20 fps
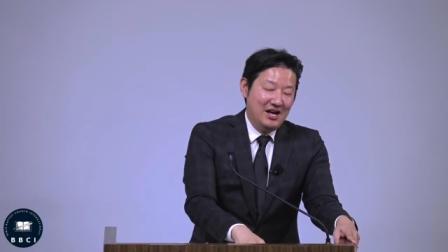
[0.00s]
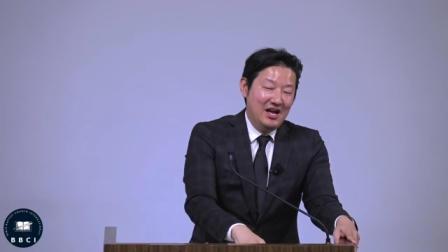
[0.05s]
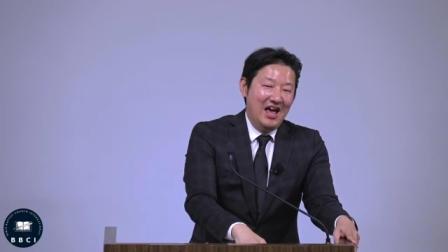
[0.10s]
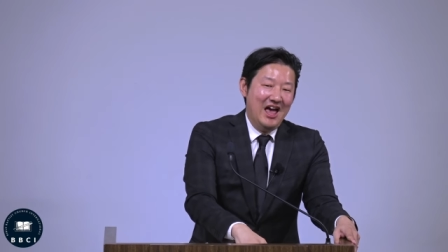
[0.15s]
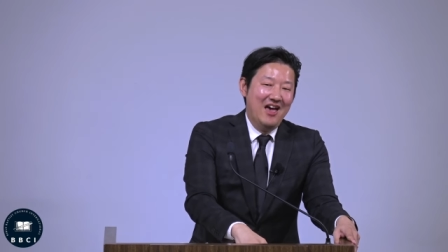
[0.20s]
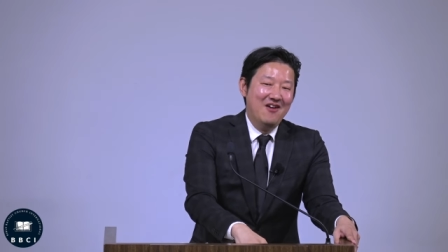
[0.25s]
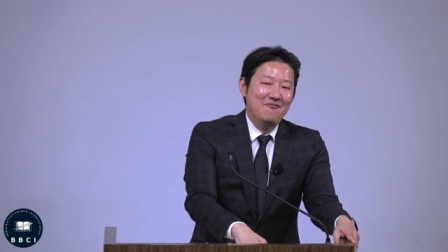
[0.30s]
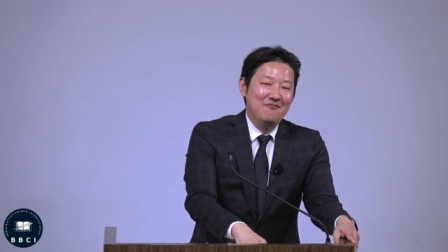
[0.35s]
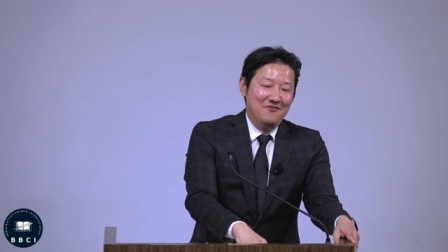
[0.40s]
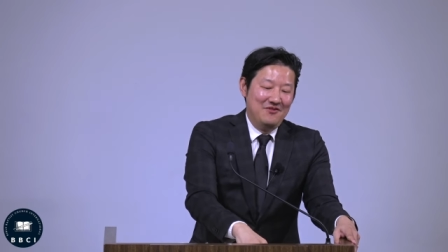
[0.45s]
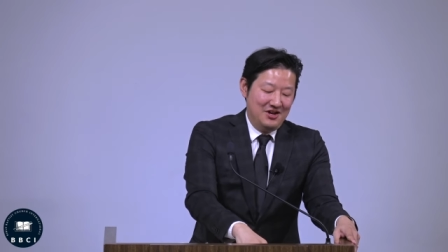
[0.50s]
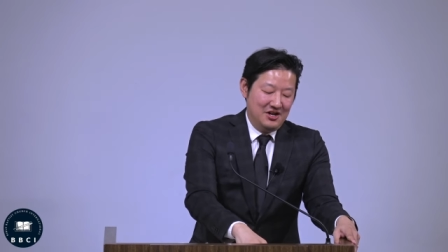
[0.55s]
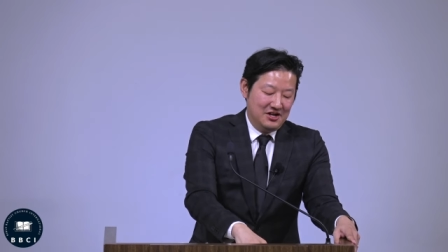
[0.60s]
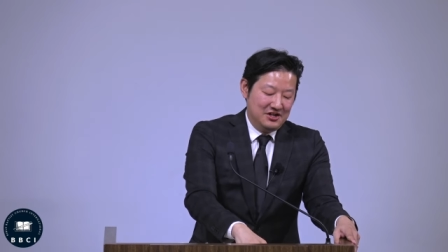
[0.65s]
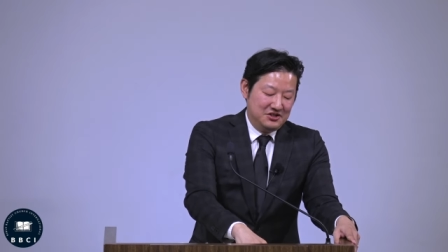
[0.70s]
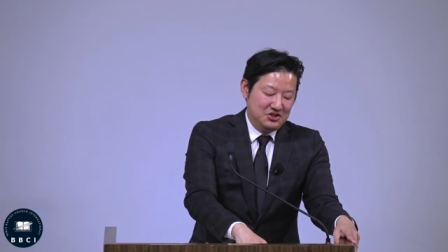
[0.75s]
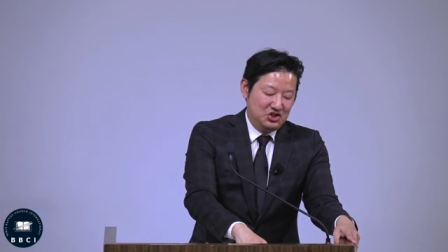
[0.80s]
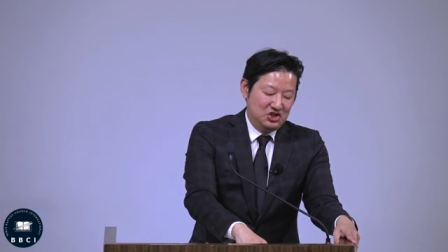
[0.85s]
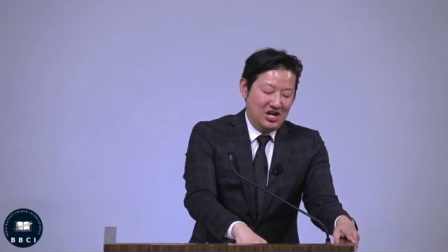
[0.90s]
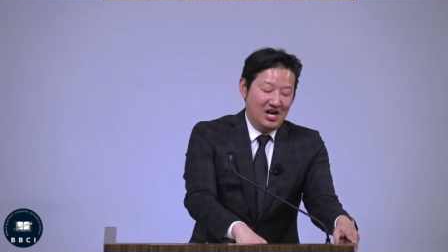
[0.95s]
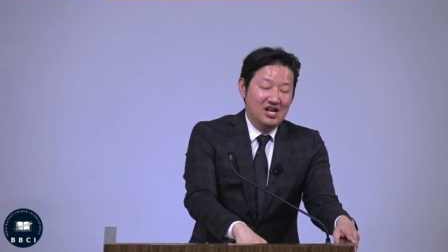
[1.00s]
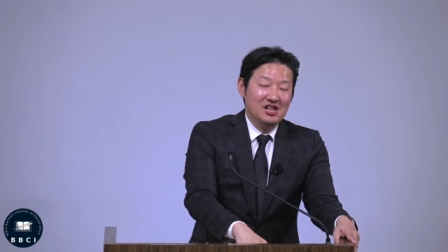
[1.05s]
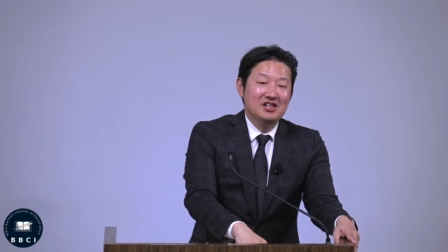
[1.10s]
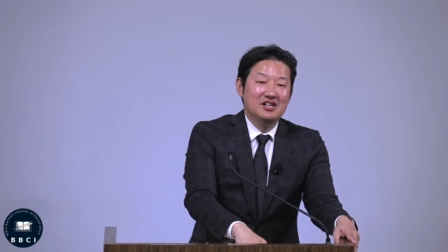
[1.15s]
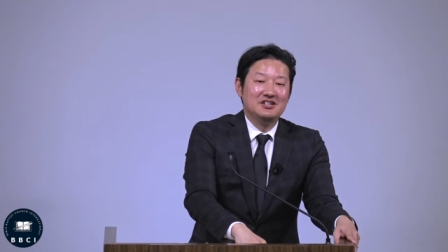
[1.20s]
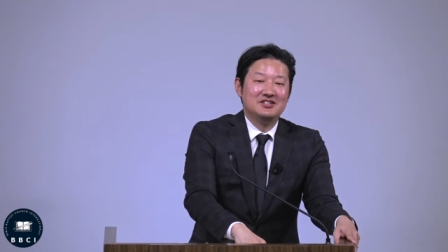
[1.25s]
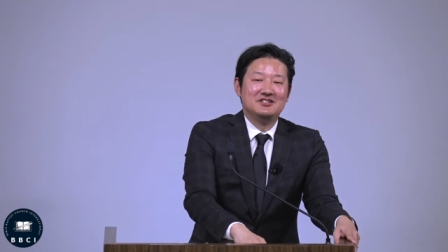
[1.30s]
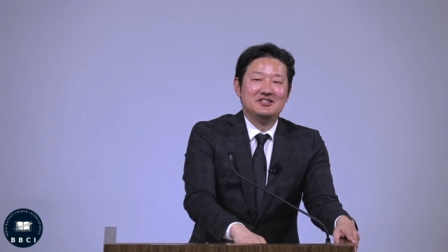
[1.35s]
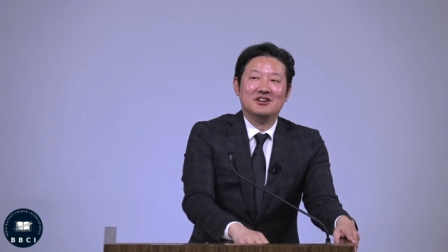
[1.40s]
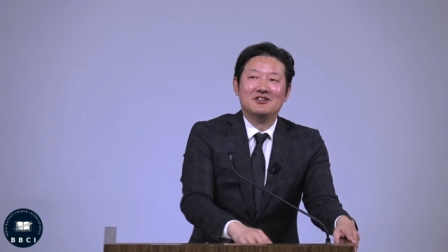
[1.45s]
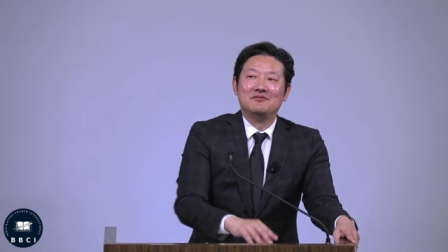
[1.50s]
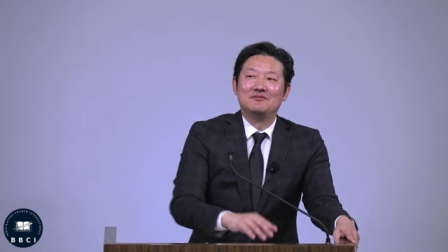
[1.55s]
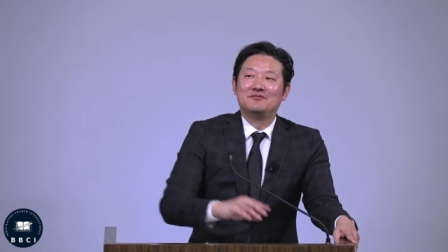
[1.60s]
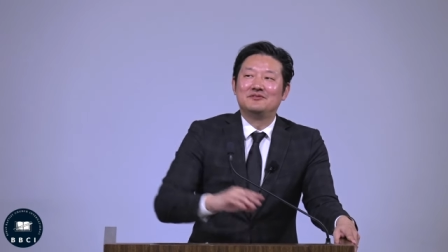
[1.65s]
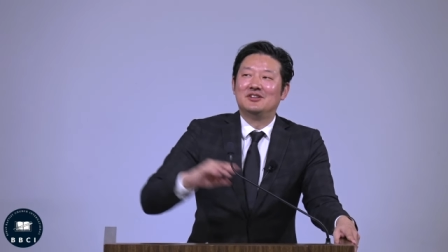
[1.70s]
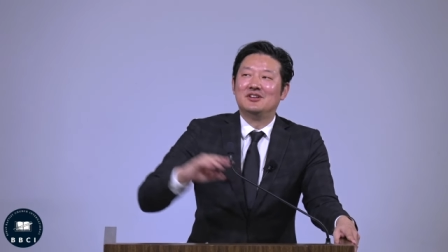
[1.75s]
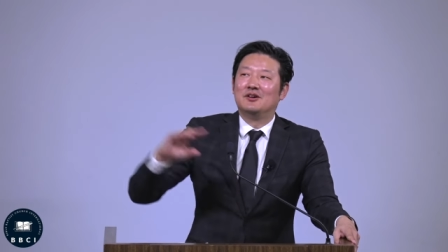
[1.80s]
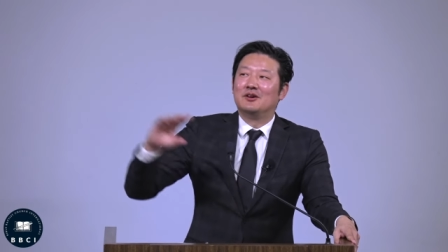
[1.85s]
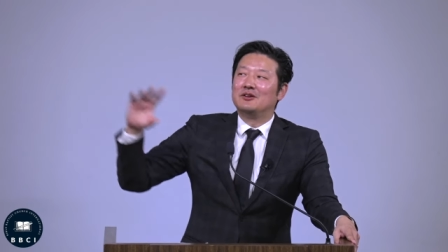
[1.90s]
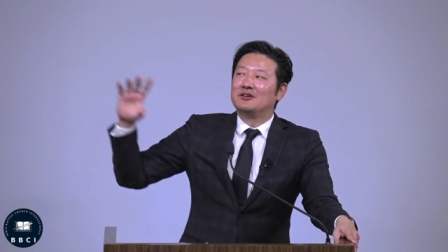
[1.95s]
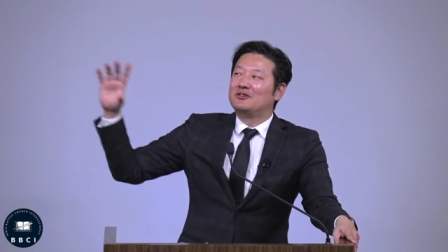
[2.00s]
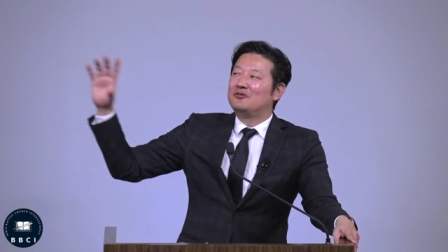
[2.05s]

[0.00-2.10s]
envious, jealous of the